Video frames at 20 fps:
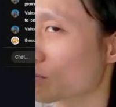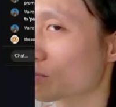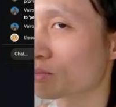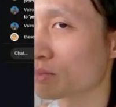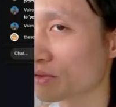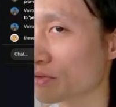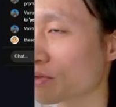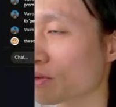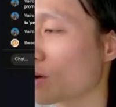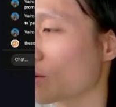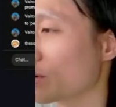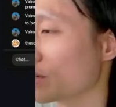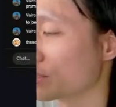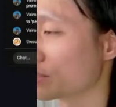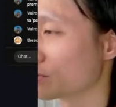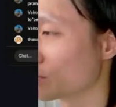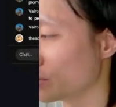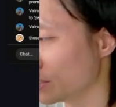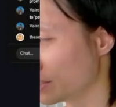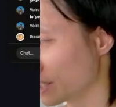Before we
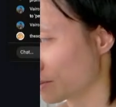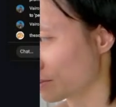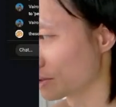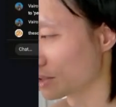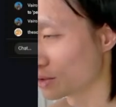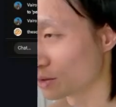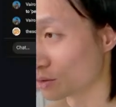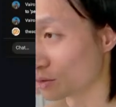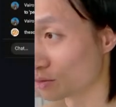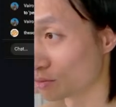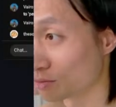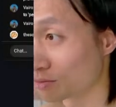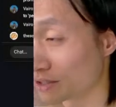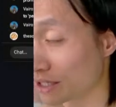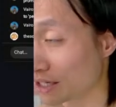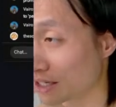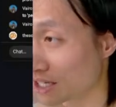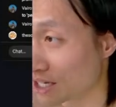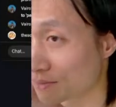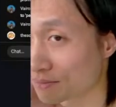jump into
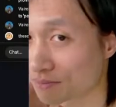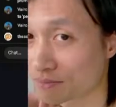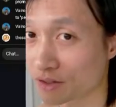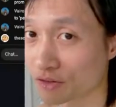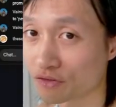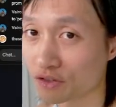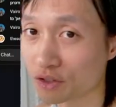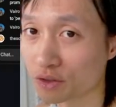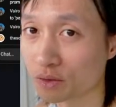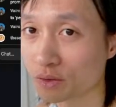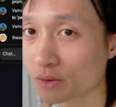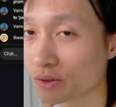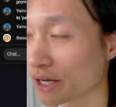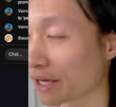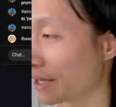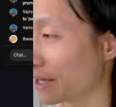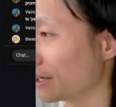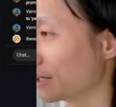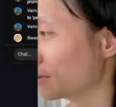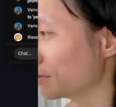setting up a few
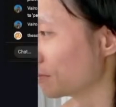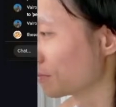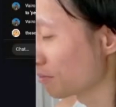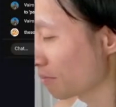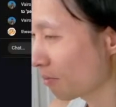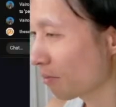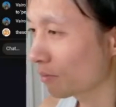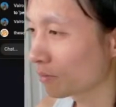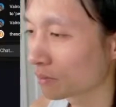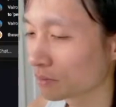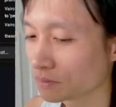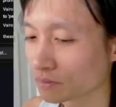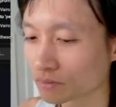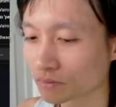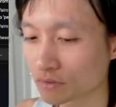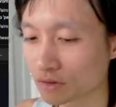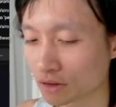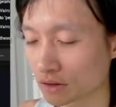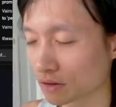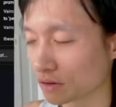and
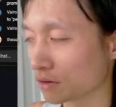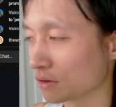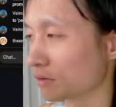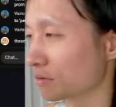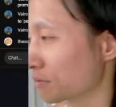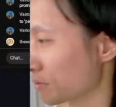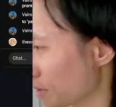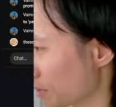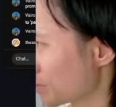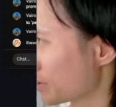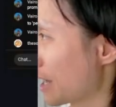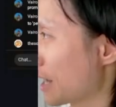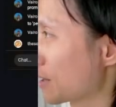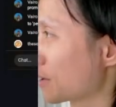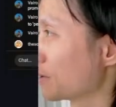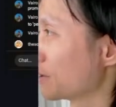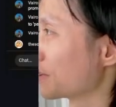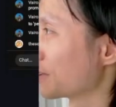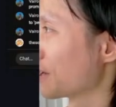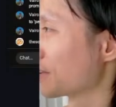
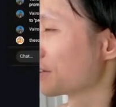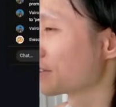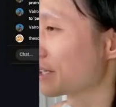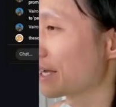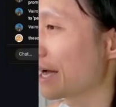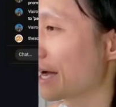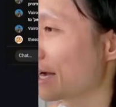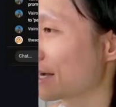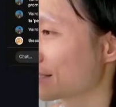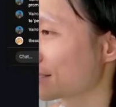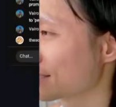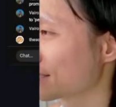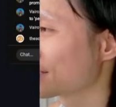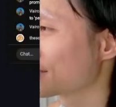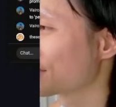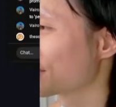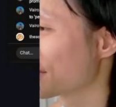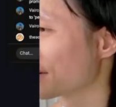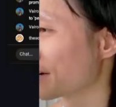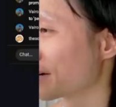tackle another task
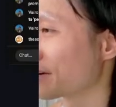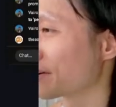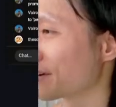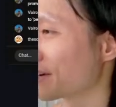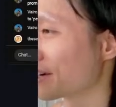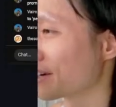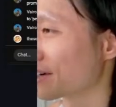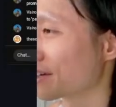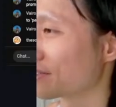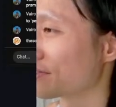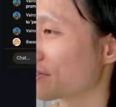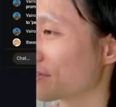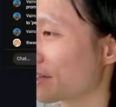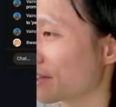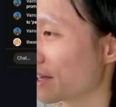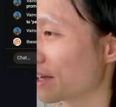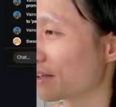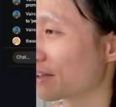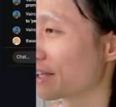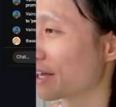for our
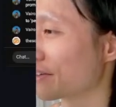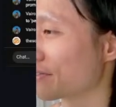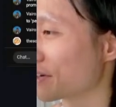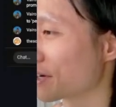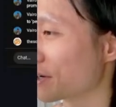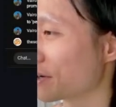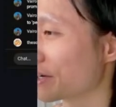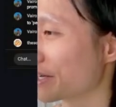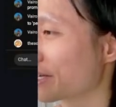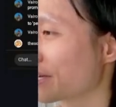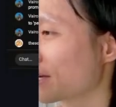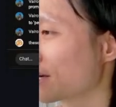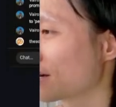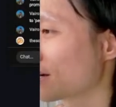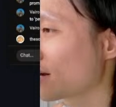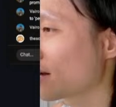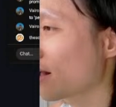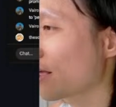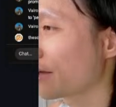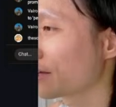live coding.
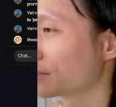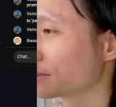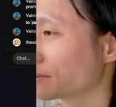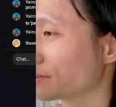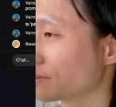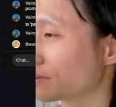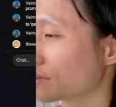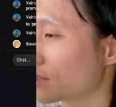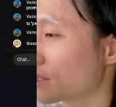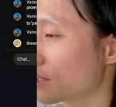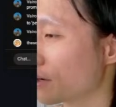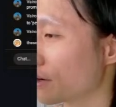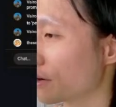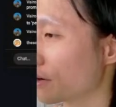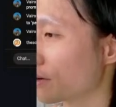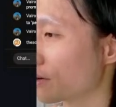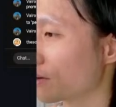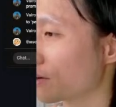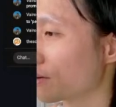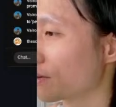
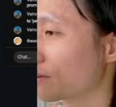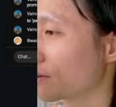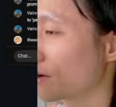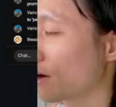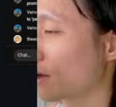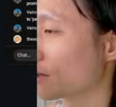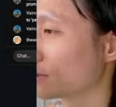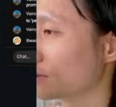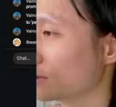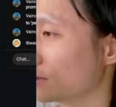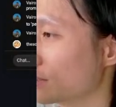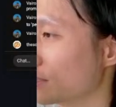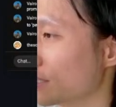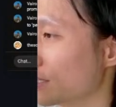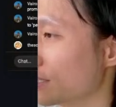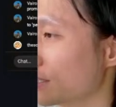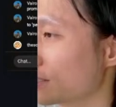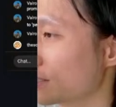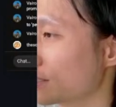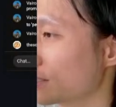So we're gonna do
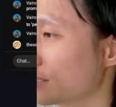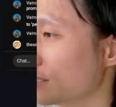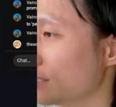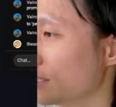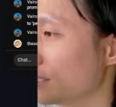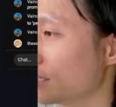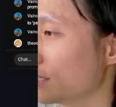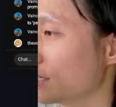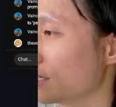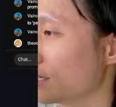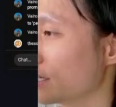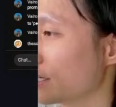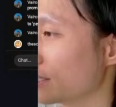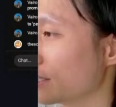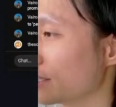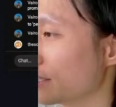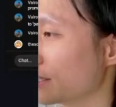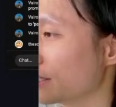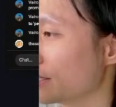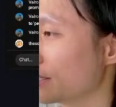this here and
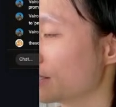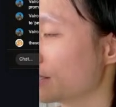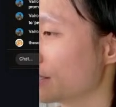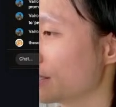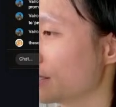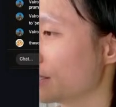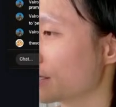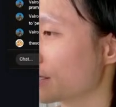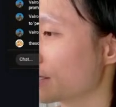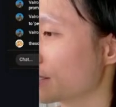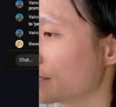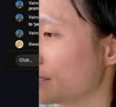then this here.